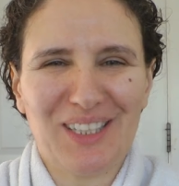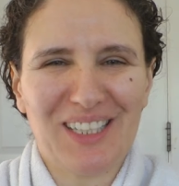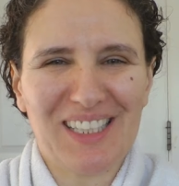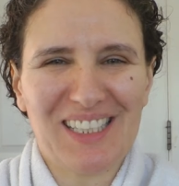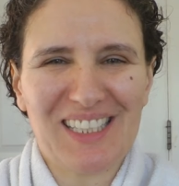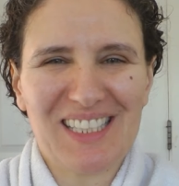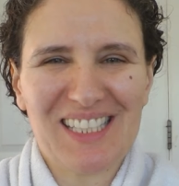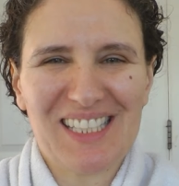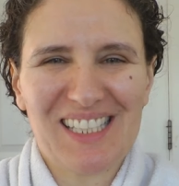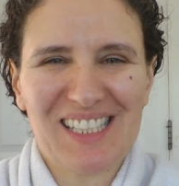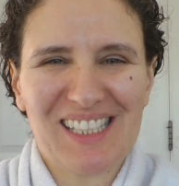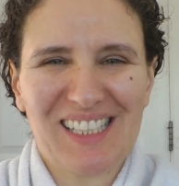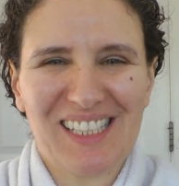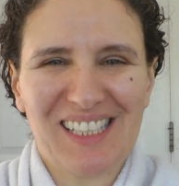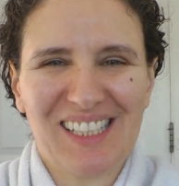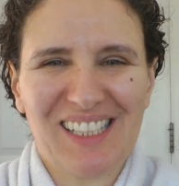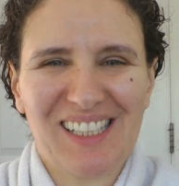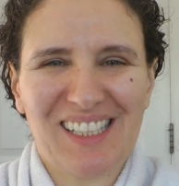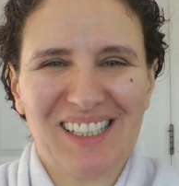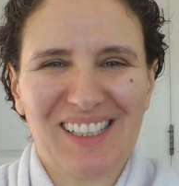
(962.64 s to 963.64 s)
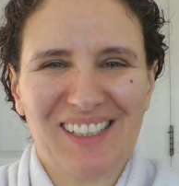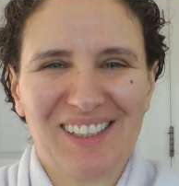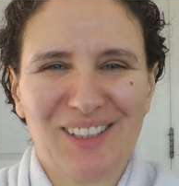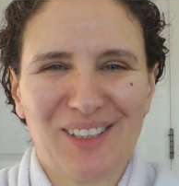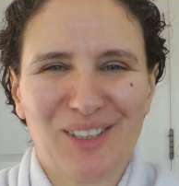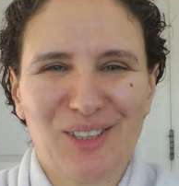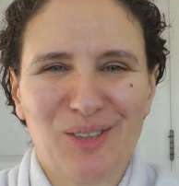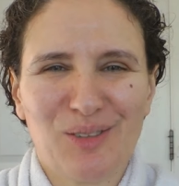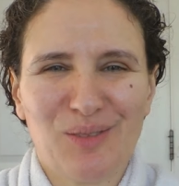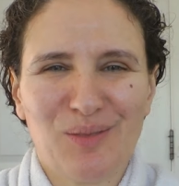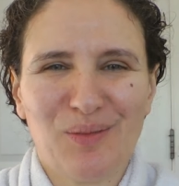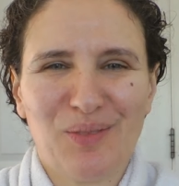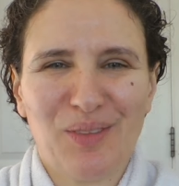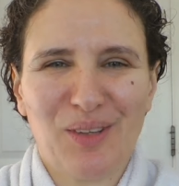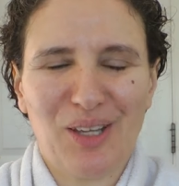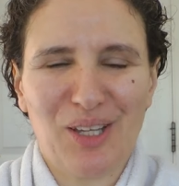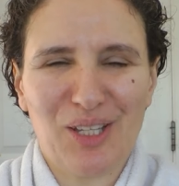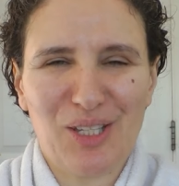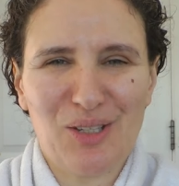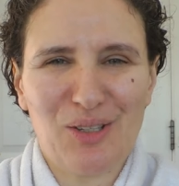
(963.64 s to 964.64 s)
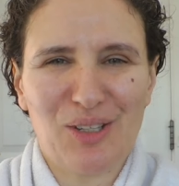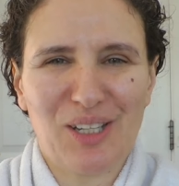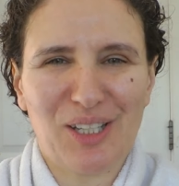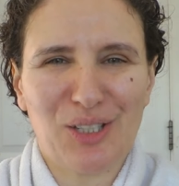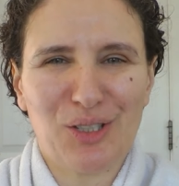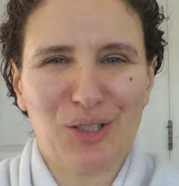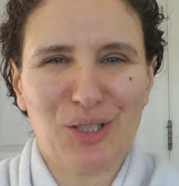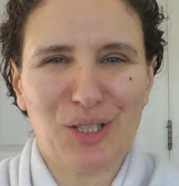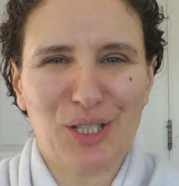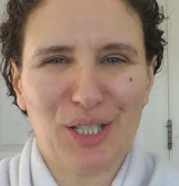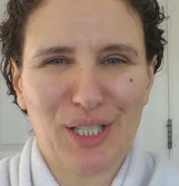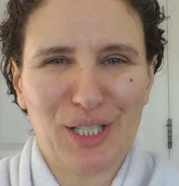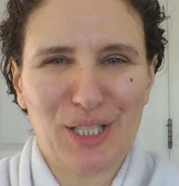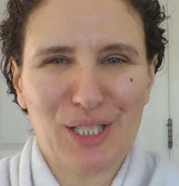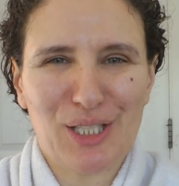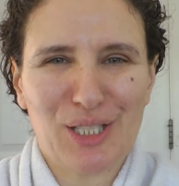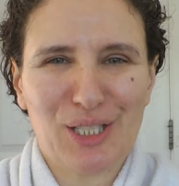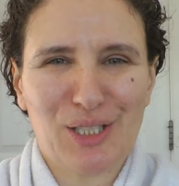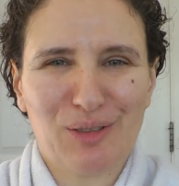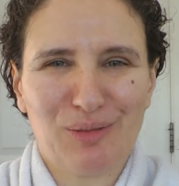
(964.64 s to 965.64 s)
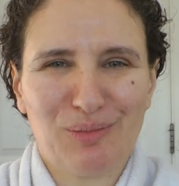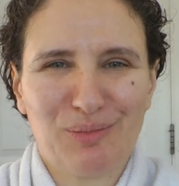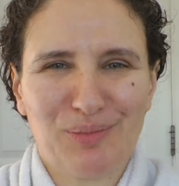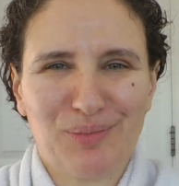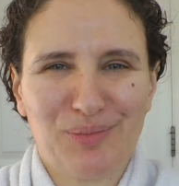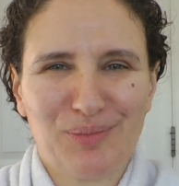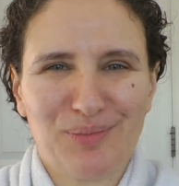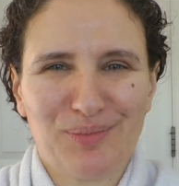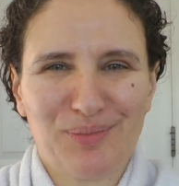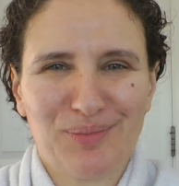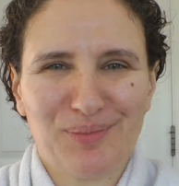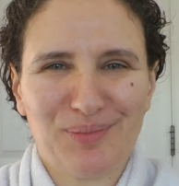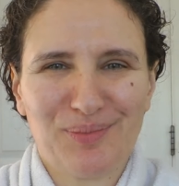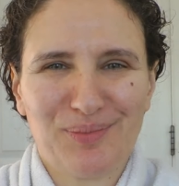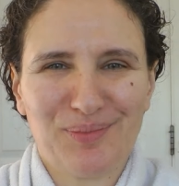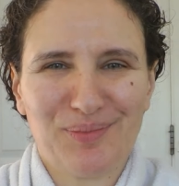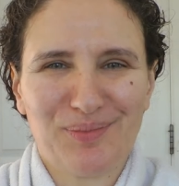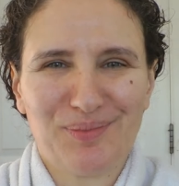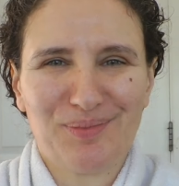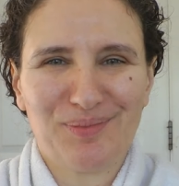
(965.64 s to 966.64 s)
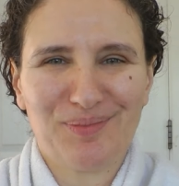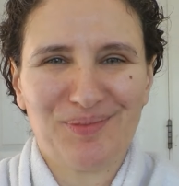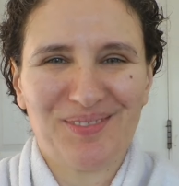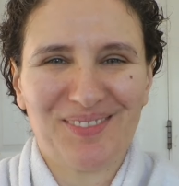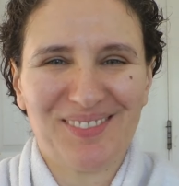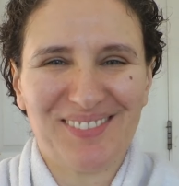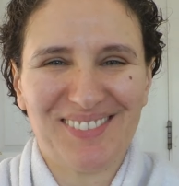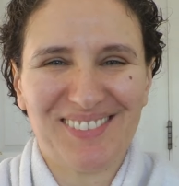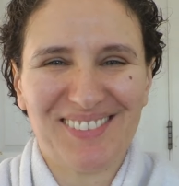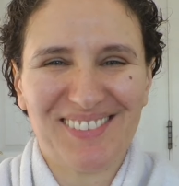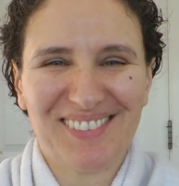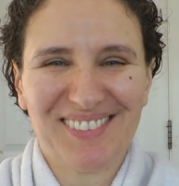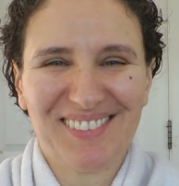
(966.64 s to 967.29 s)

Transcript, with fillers: this. You can do this. Let's